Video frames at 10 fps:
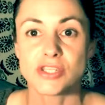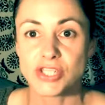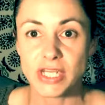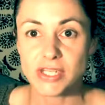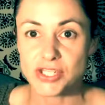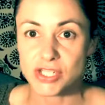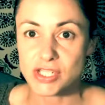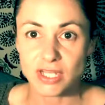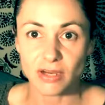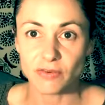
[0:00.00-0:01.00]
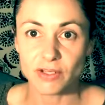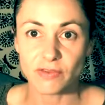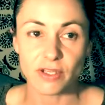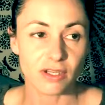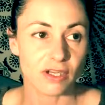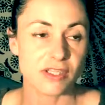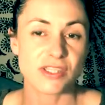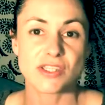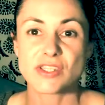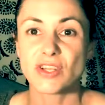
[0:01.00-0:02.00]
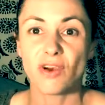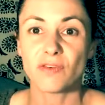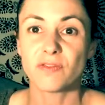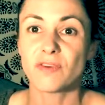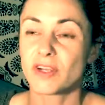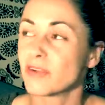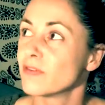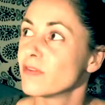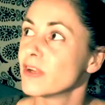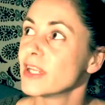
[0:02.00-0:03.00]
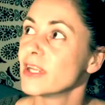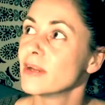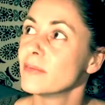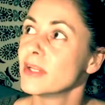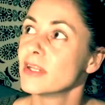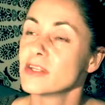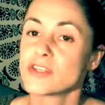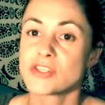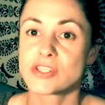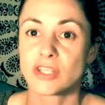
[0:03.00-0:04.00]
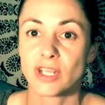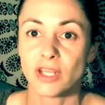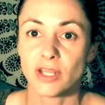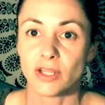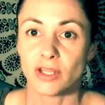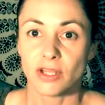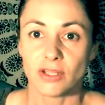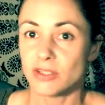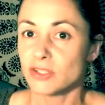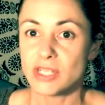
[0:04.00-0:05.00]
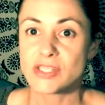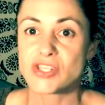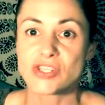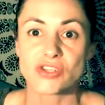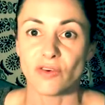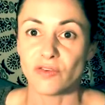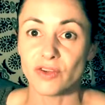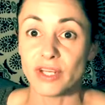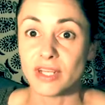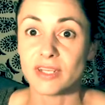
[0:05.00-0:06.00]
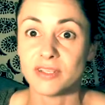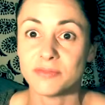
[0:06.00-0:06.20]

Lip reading: change it, to get rid of it. Because it's not fucking funny. I mean, it's just not funny.